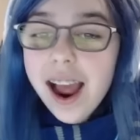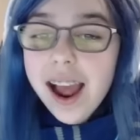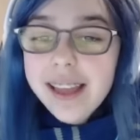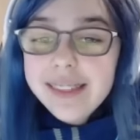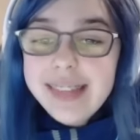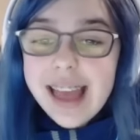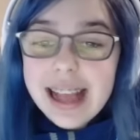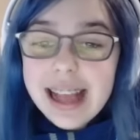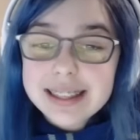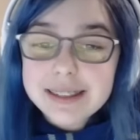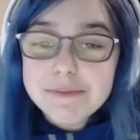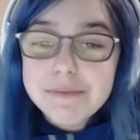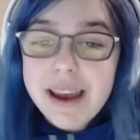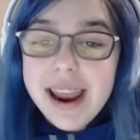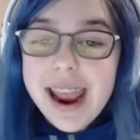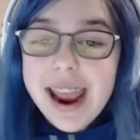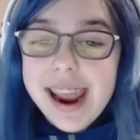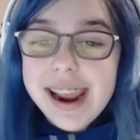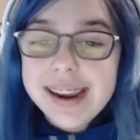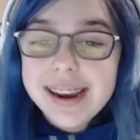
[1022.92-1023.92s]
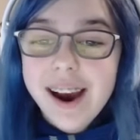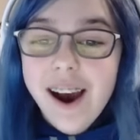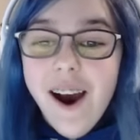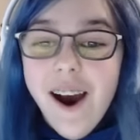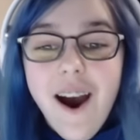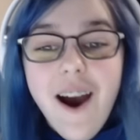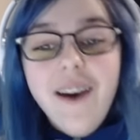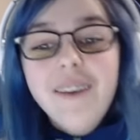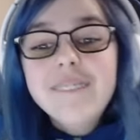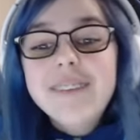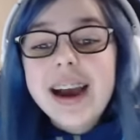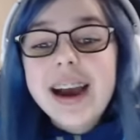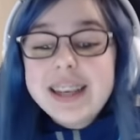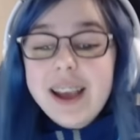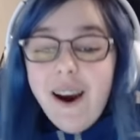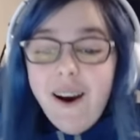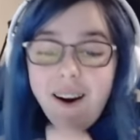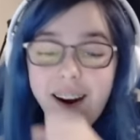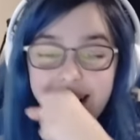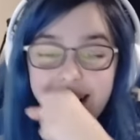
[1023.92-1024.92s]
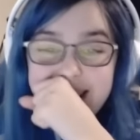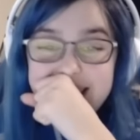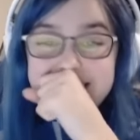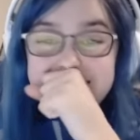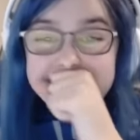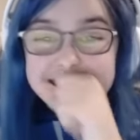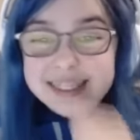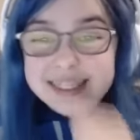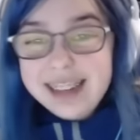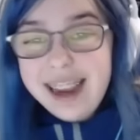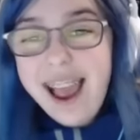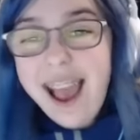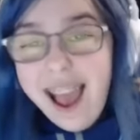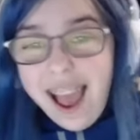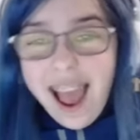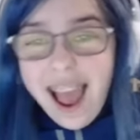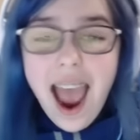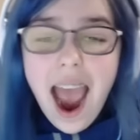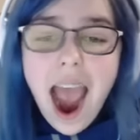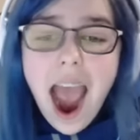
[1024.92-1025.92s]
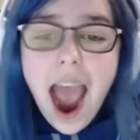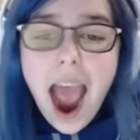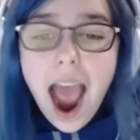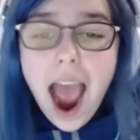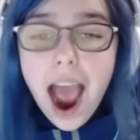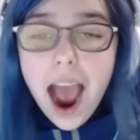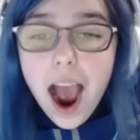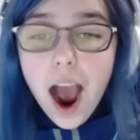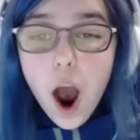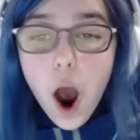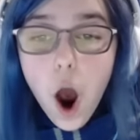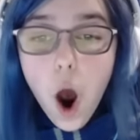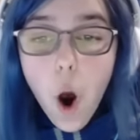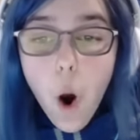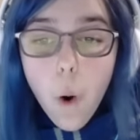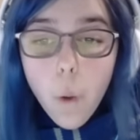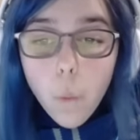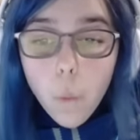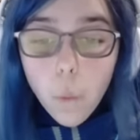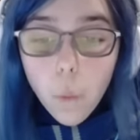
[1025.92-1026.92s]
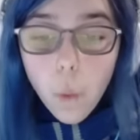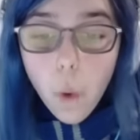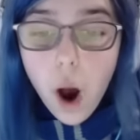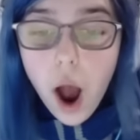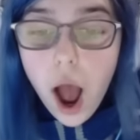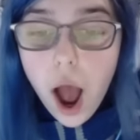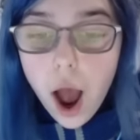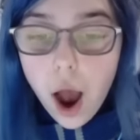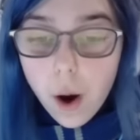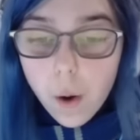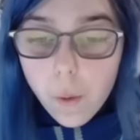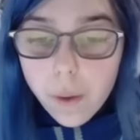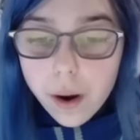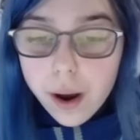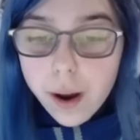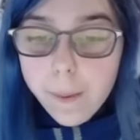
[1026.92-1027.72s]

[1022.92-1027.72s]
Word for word: That's me! Oh my god! Oh my goodness! Whoa,